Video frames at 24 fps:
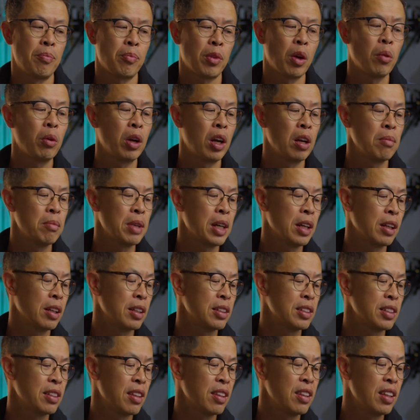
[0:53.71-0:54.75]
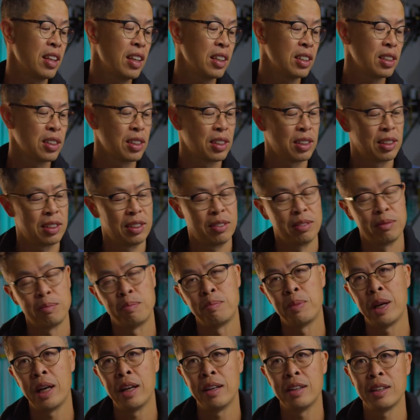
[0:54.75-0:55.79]
what I mean is this
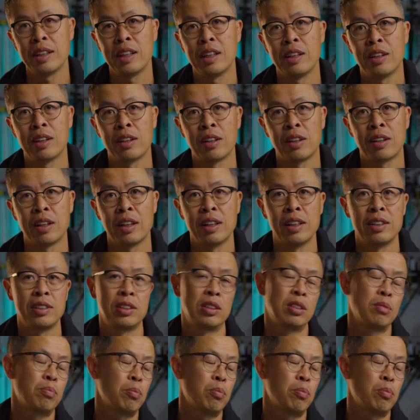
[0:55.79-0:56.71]
bend here is